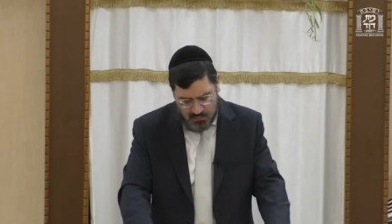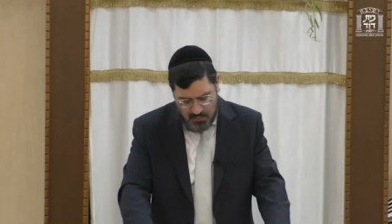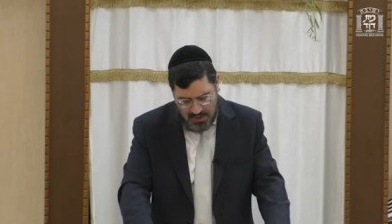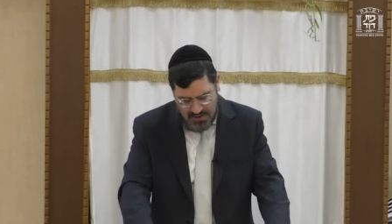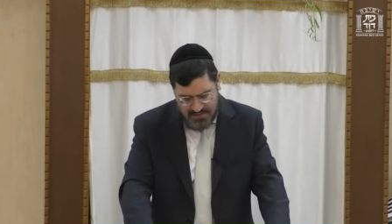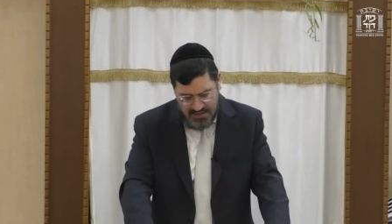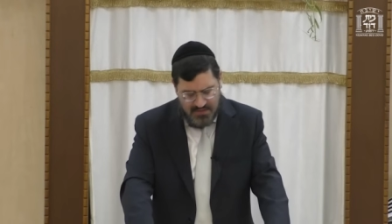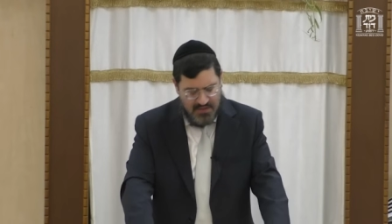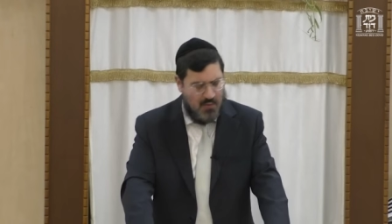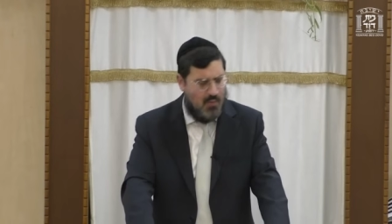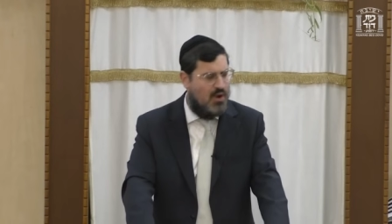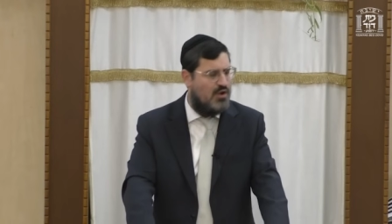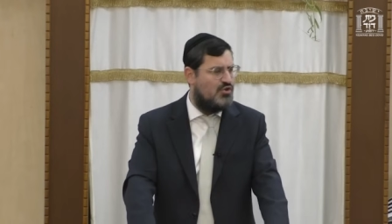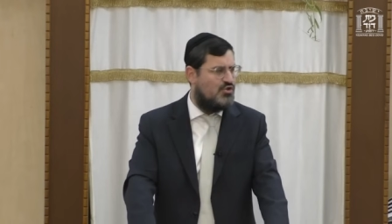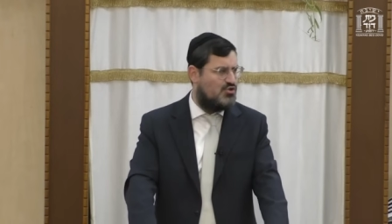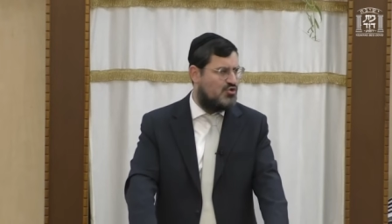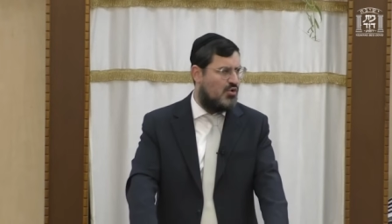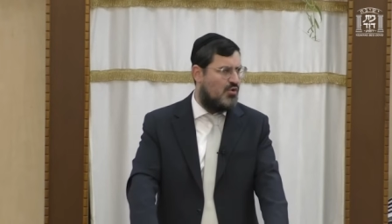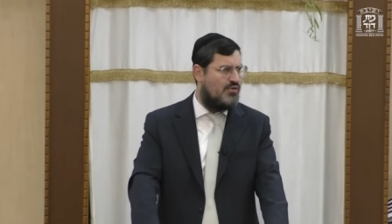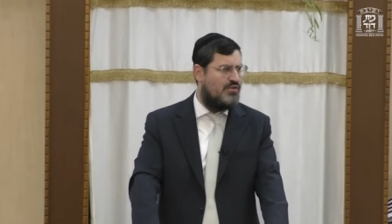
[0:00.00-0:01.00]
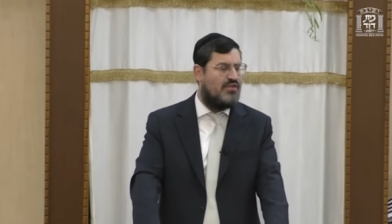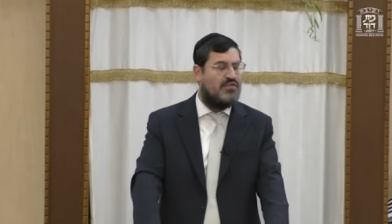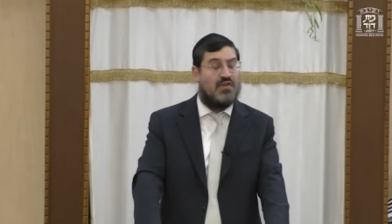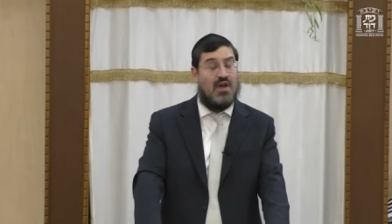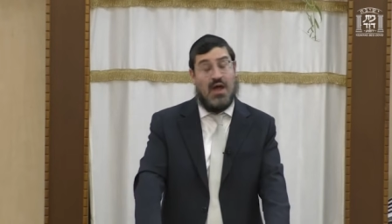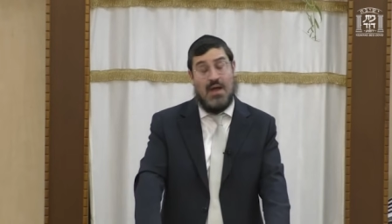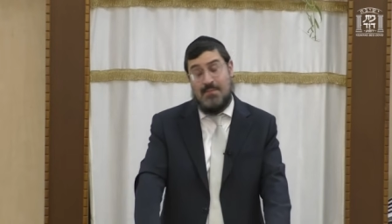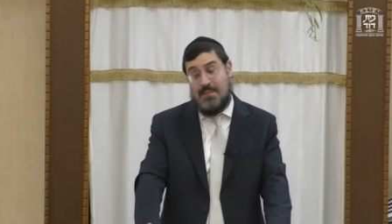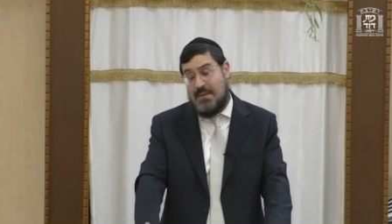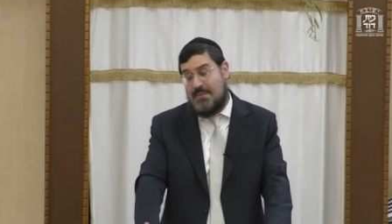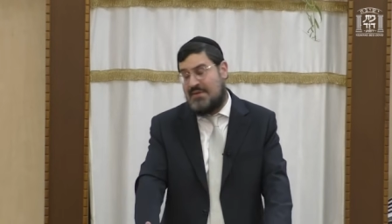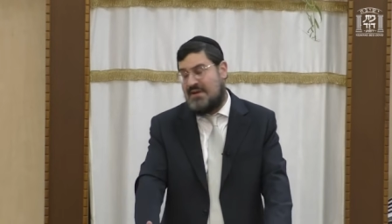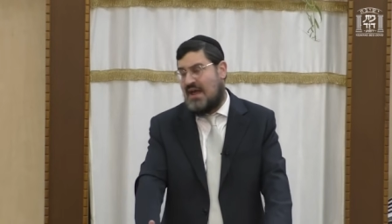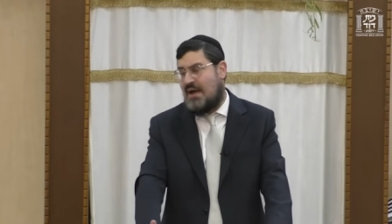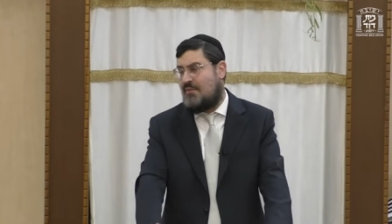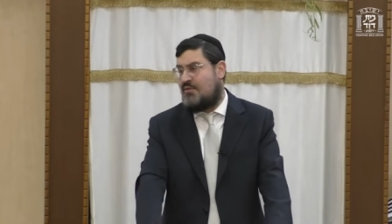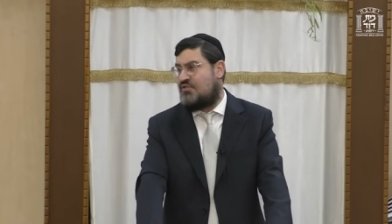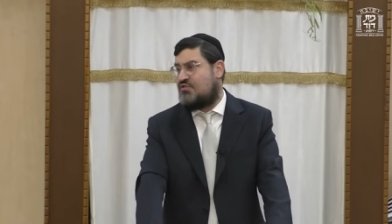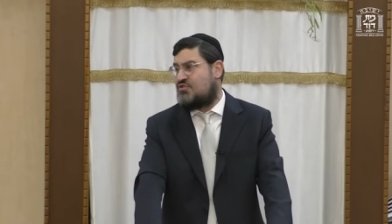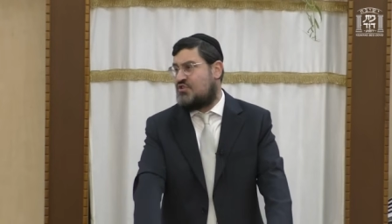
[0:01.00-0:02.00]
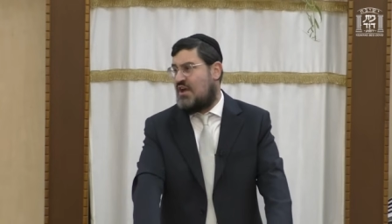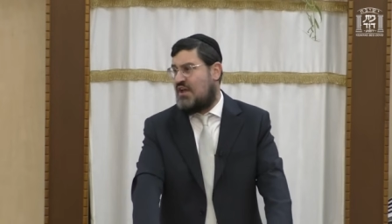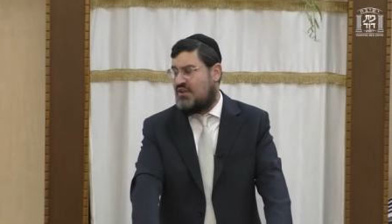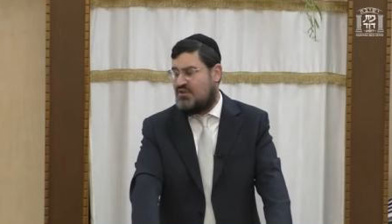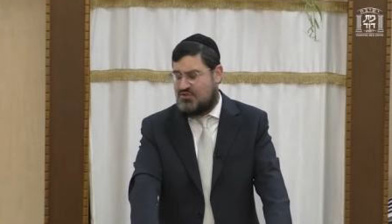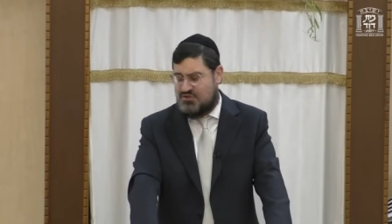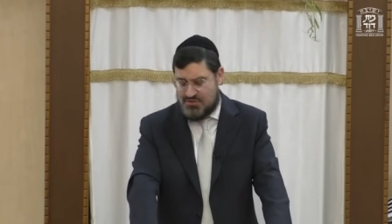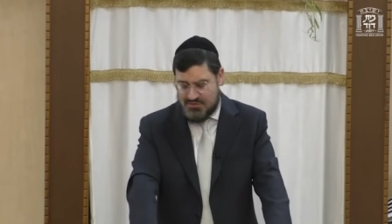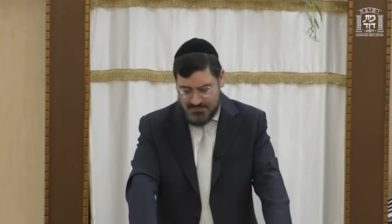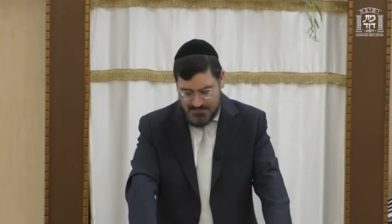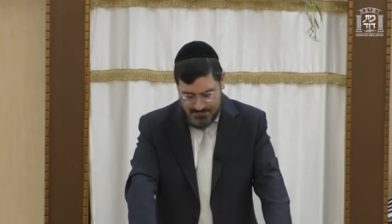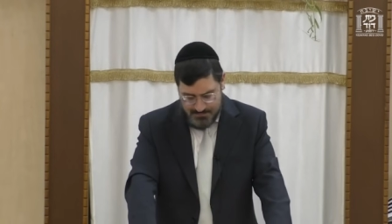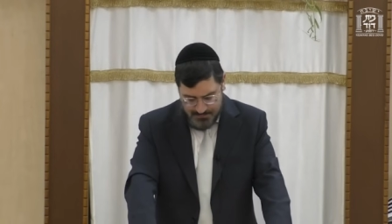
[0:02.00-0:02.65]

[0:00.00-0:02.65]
away that they weren't sure at the time, maybe now it's changed.